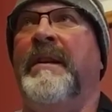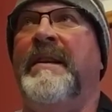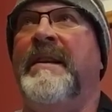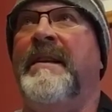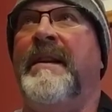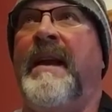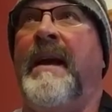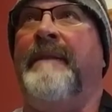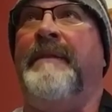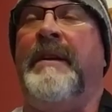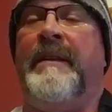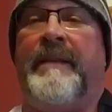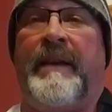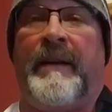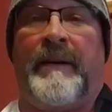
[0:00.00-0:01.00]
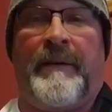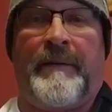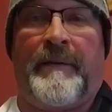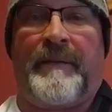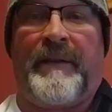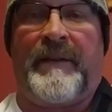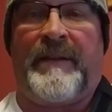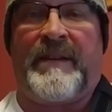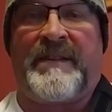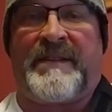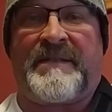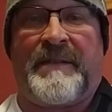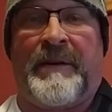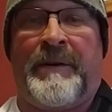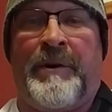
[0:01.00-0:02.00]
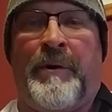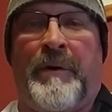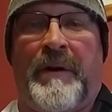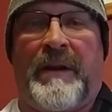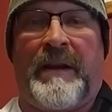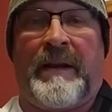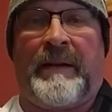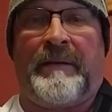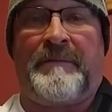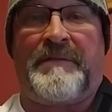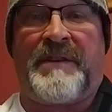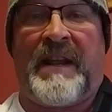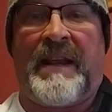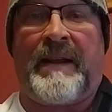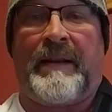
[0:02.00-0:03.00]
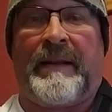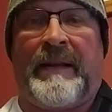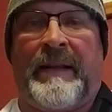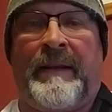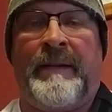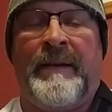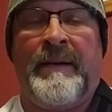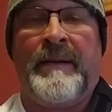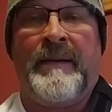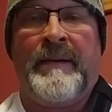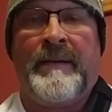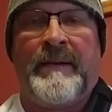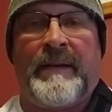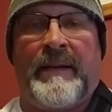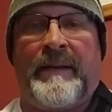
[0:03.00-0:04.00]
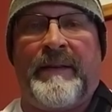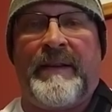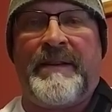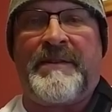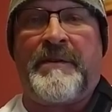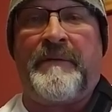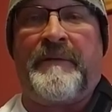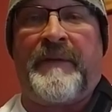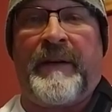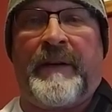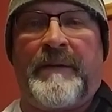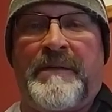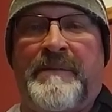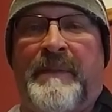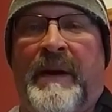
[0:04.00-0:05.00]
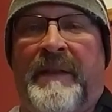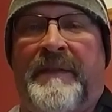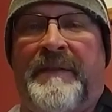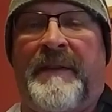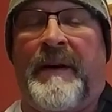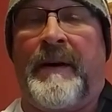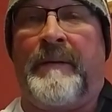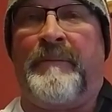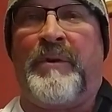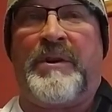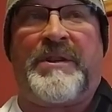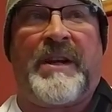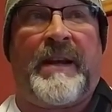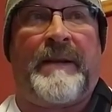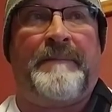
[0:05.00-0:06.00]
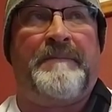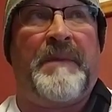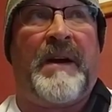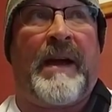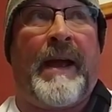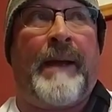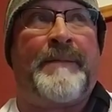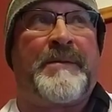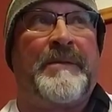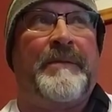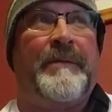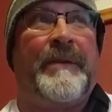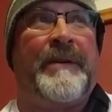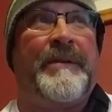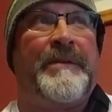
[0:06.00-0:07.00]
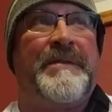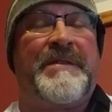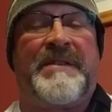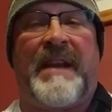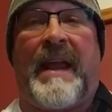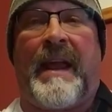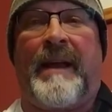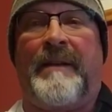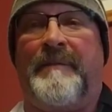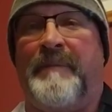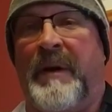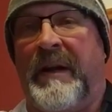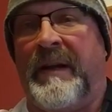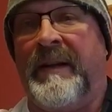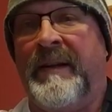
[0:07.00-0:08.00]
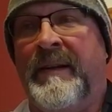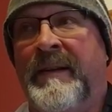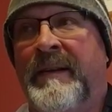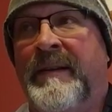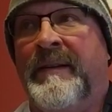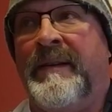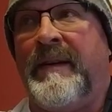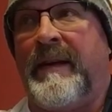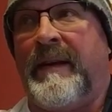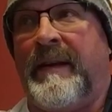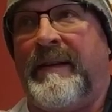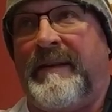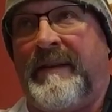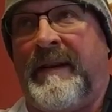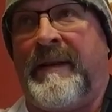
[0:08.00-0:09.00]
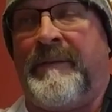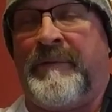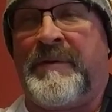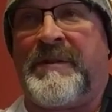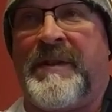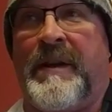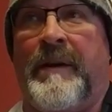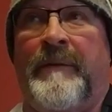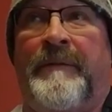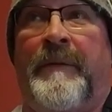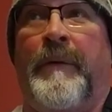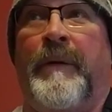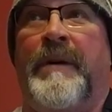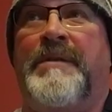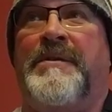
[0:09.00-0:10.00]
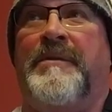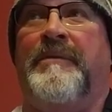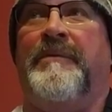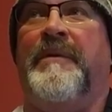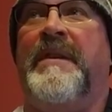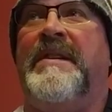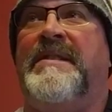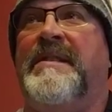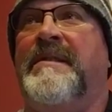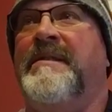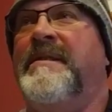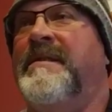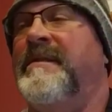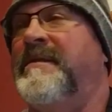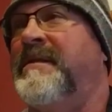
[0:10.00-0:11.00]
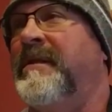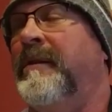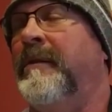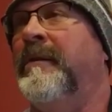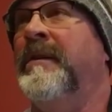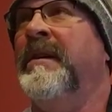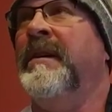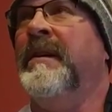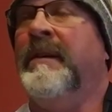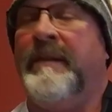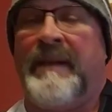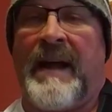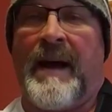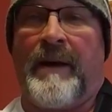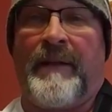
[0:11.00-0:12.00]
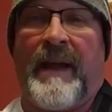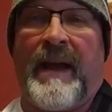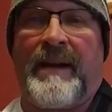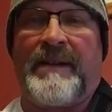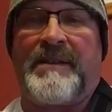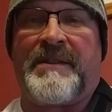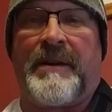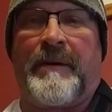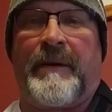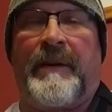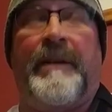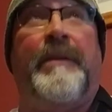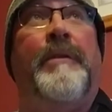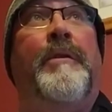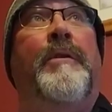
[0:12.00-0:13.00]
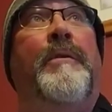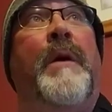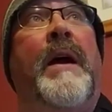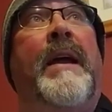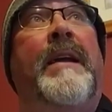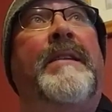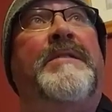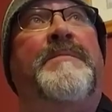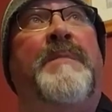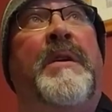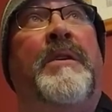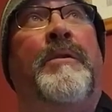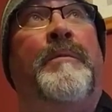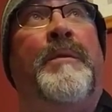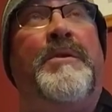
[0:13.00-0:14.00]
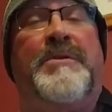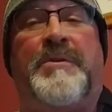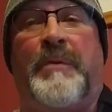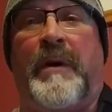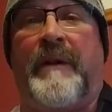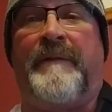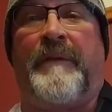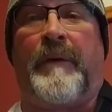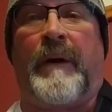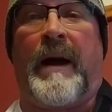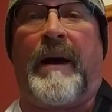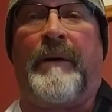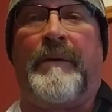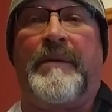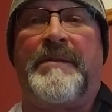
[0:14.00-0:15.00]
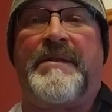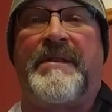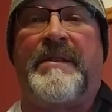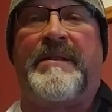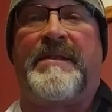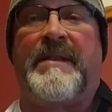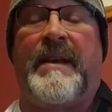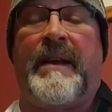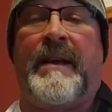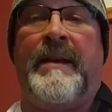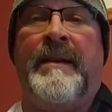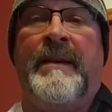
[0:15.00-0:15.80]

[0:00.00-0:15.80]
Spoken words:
didn't have anything other than this annoying tingling in these 2 fingers of my thumb, which I absolutely couldn't stand, but it was there for its own reasons. So now that is starting to go away. It's been almost 24 hours since they